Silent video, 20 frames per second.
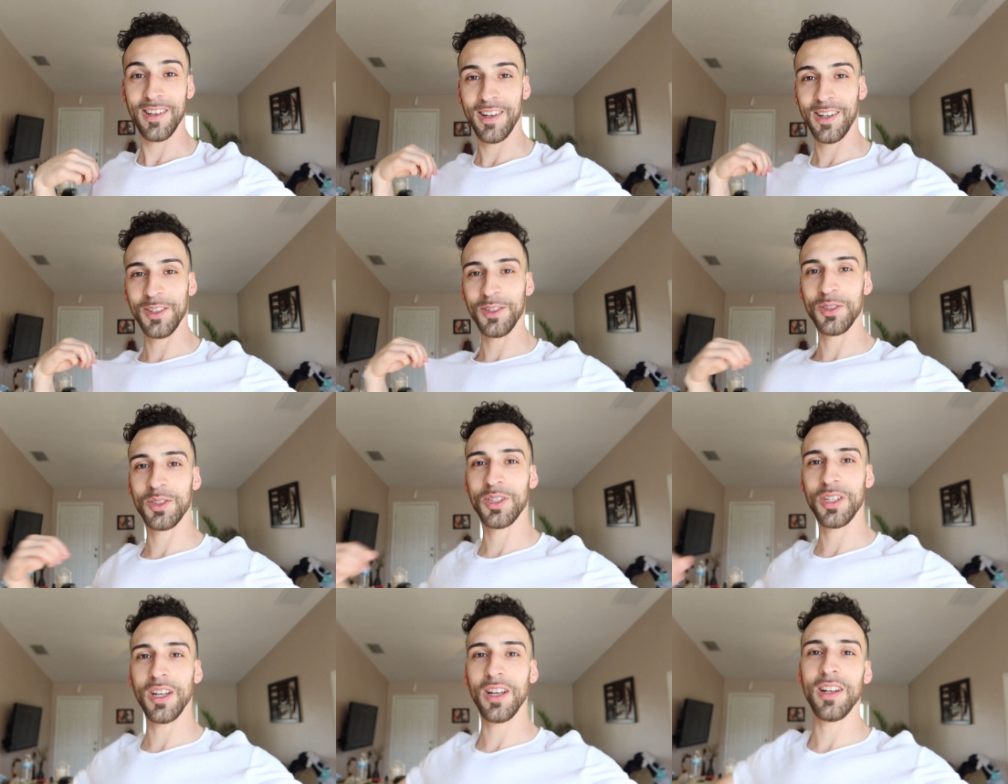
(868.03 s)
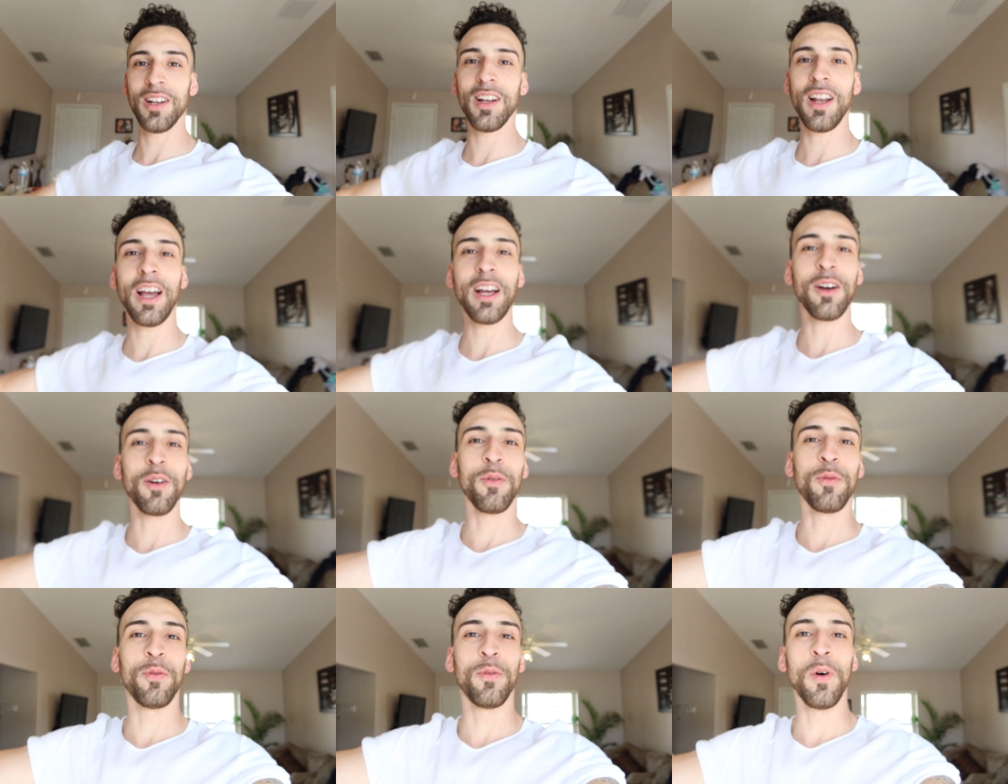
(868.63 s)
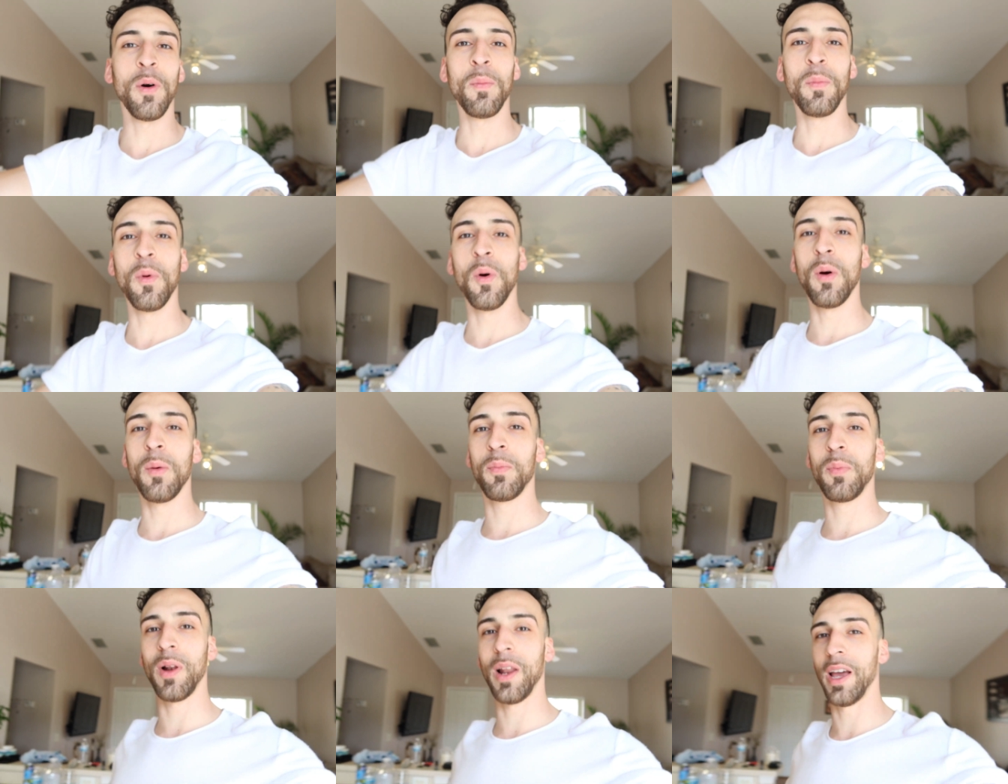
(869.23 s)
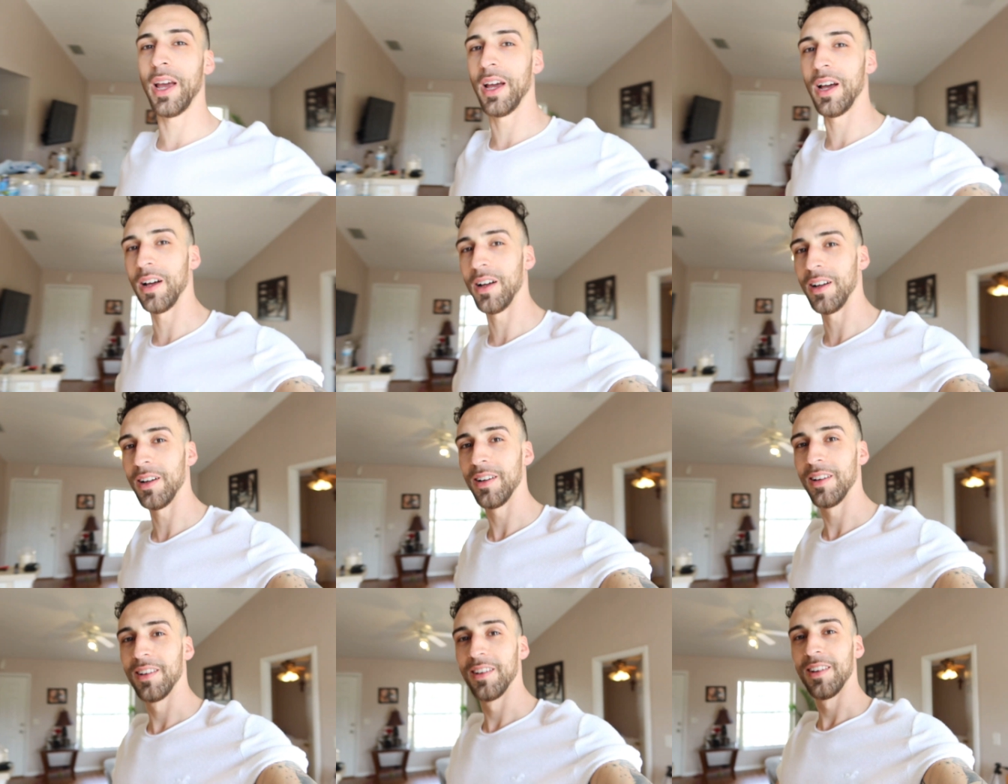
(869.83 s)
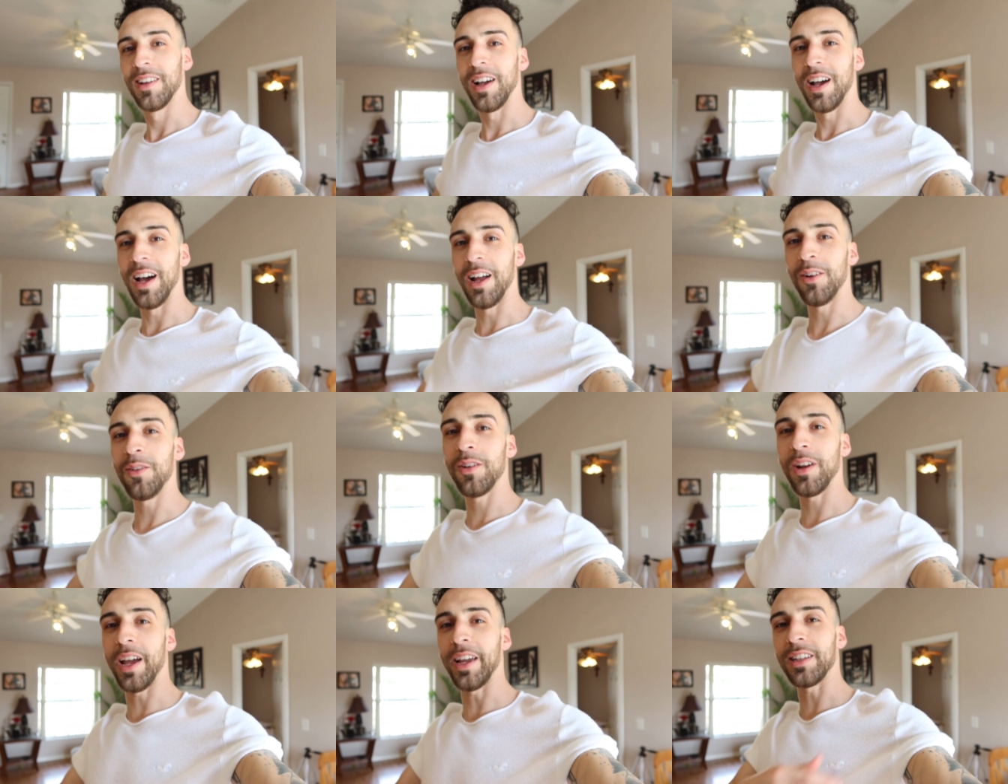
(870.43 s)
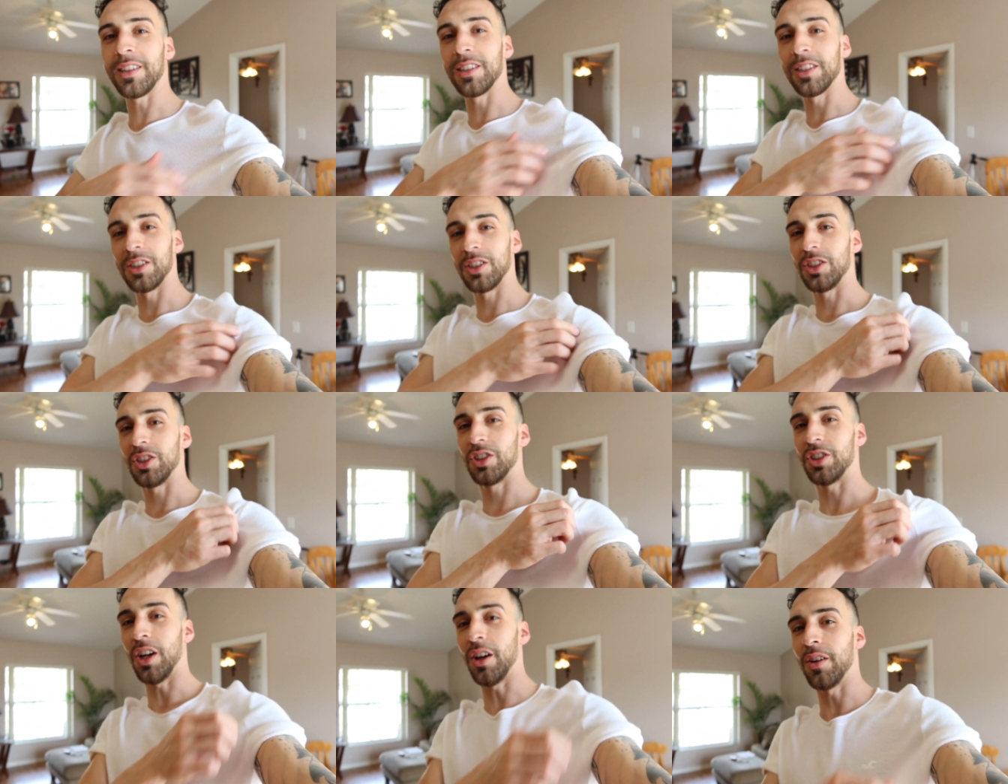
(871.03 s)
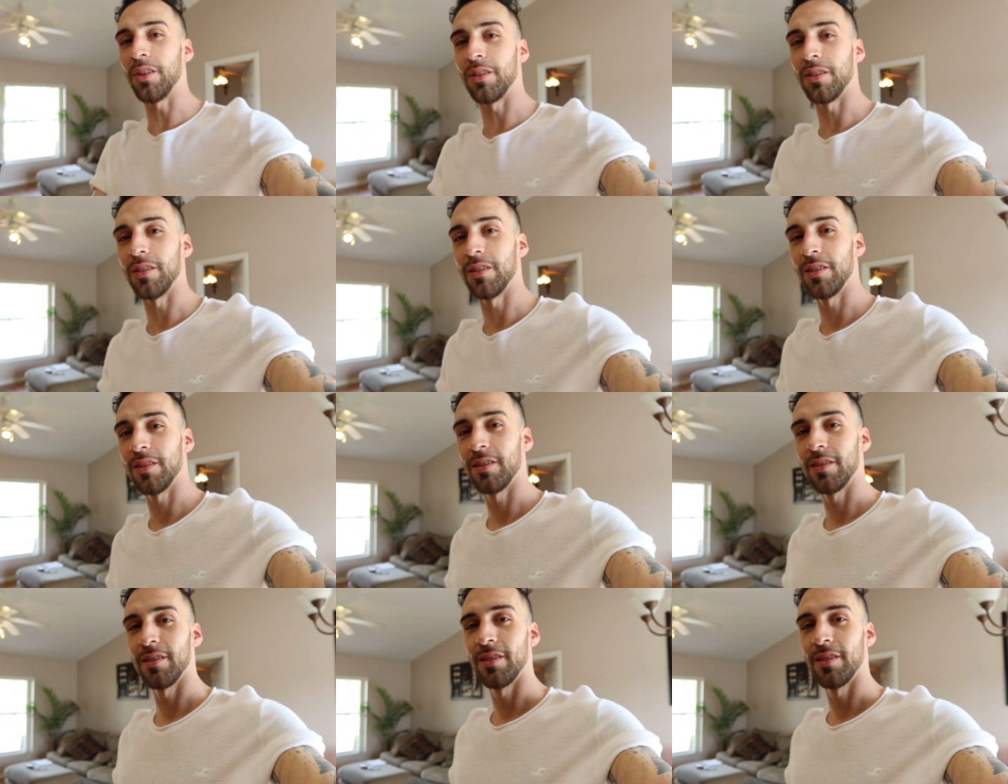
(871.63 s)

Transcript: Are you serious? I look like a football player. I don't like this shirt.